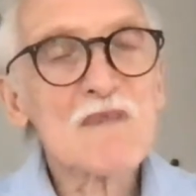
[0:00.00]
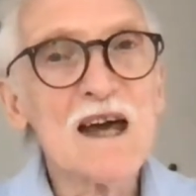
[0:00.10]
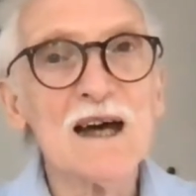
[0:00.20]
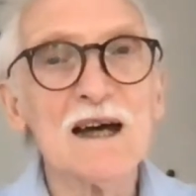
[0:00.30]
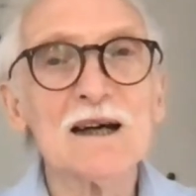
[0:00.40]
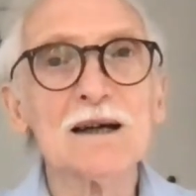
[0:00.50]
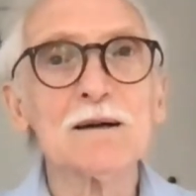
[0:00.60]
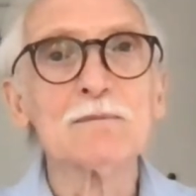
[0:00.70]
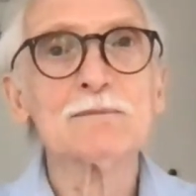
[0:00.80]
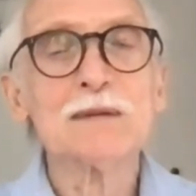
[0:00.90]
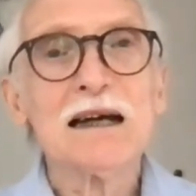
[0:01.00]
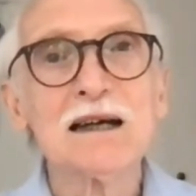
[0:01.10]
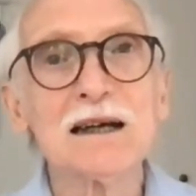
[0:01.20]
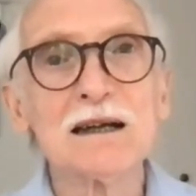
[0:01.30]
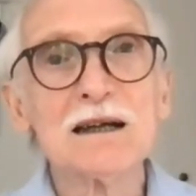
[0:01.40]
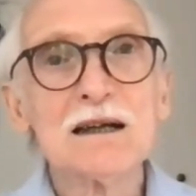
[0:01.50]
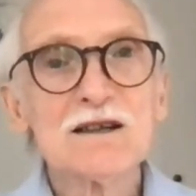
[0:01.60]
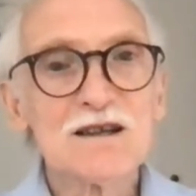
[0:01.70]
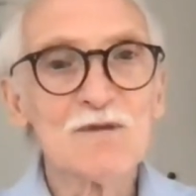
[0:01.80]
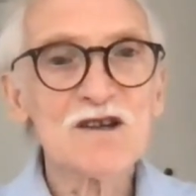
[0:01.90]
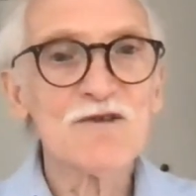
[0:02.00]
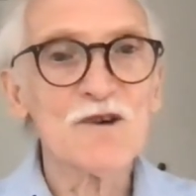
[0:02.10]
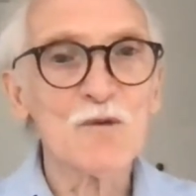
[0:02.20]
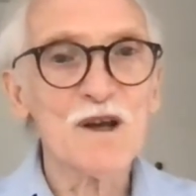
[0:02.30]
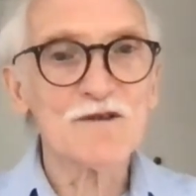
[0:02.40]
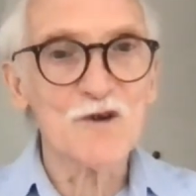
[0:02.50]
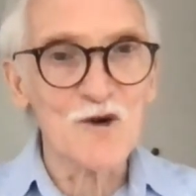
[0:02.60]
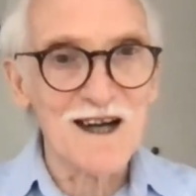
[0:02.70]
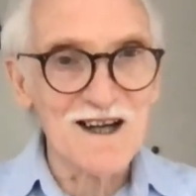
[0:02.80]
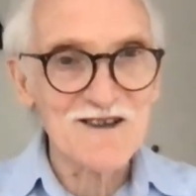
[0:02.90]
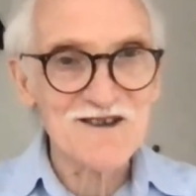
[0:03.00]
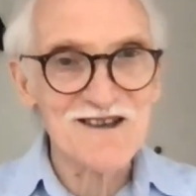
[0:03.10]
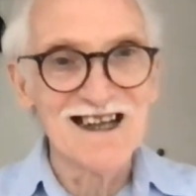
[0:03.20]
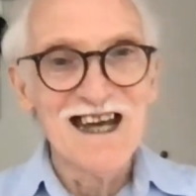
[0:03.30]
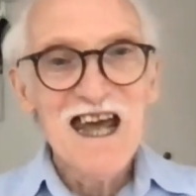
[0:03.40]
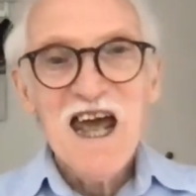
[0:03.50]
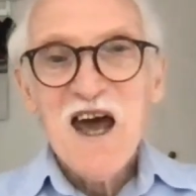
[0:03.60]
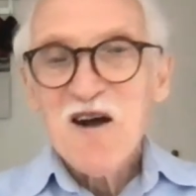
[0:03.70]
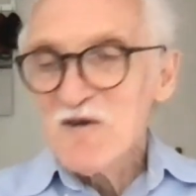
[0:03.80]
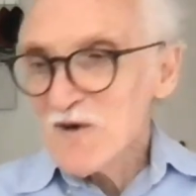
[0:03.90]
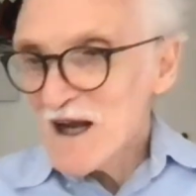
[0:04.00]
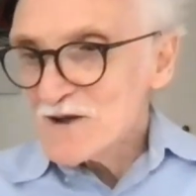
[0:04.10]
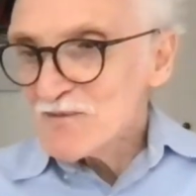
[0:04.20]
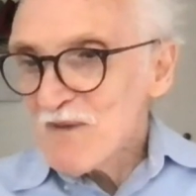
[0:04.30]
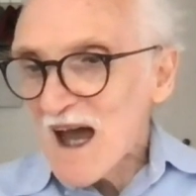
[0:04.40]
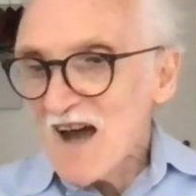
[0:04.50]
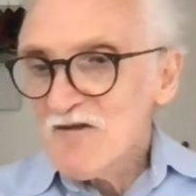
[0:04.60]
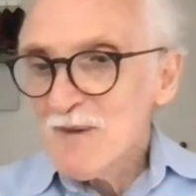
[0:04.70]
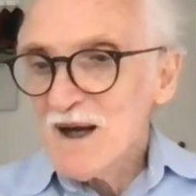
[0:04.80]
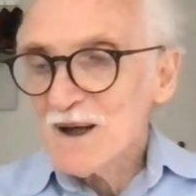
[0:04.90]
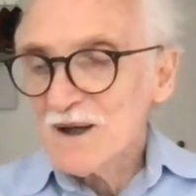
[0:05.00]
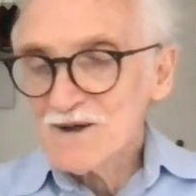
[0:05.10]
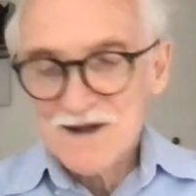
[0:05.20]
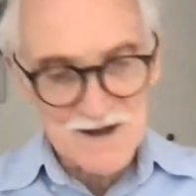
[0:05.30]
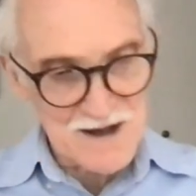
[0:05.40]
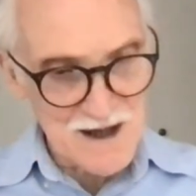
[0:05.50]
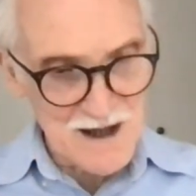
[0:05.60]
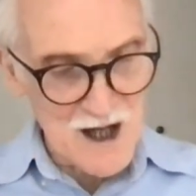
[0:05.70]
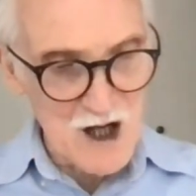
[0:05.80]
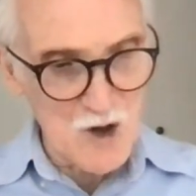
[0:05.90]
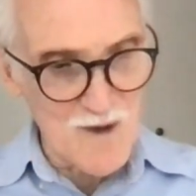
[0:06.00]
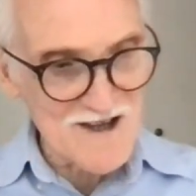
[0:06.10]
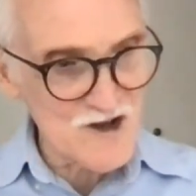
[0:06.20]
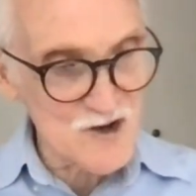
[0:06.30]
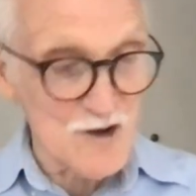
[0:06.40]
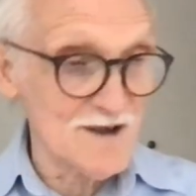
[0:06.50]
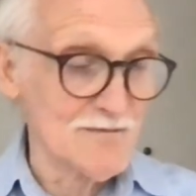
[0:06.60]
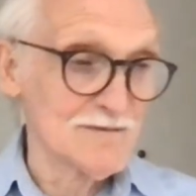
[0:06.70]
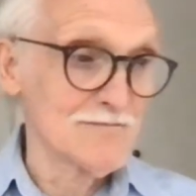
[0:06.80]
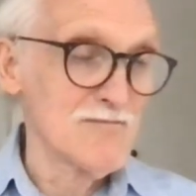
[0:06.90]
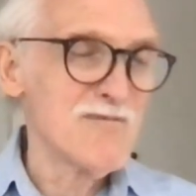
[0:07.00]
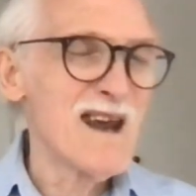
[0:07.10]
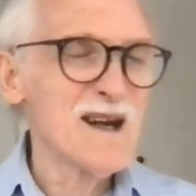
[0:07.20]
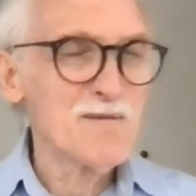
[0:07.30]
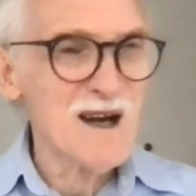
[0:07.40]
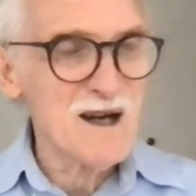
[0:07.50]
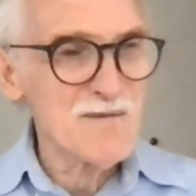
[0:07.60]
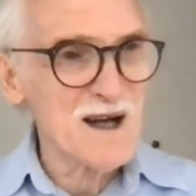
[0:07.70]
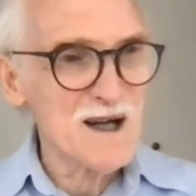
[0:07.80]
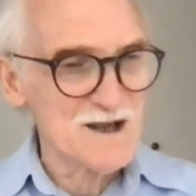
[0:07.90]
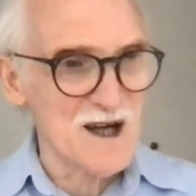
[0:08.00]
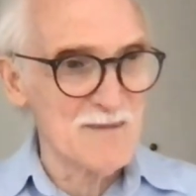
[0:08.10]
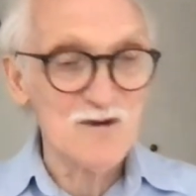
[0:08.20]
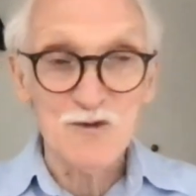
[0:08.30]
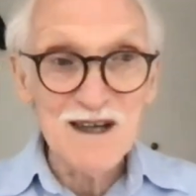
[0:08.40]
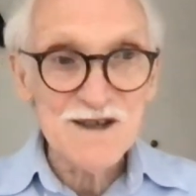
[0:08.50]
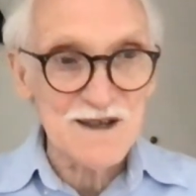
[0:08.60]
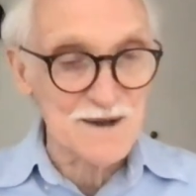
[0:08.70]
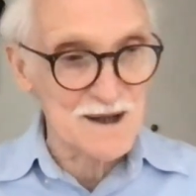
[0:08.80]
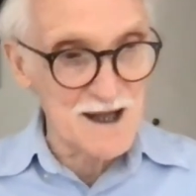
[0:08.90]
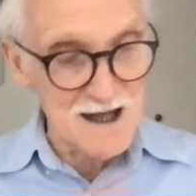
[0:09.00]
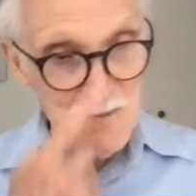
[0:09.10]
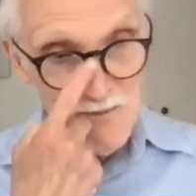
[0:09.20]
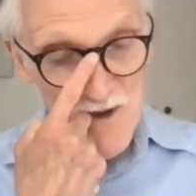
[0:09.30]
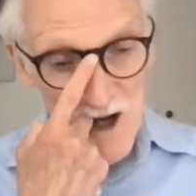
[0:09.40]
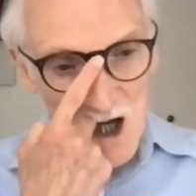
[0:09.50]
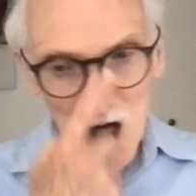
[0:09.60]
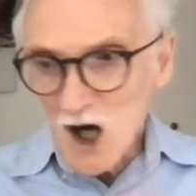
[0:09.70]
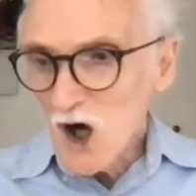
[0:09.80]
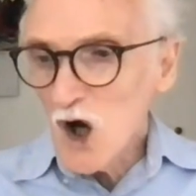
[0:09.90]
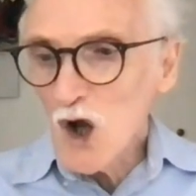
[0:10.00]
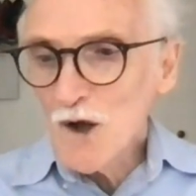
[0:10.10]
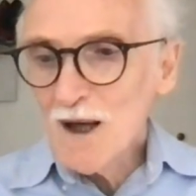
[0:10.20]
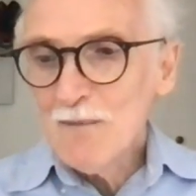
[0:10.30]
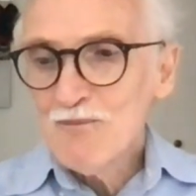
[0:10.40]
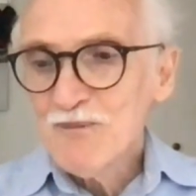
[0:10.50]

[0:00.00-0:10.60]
Um, so much for the weather forecast. Right, I've been asked a question many times recently on,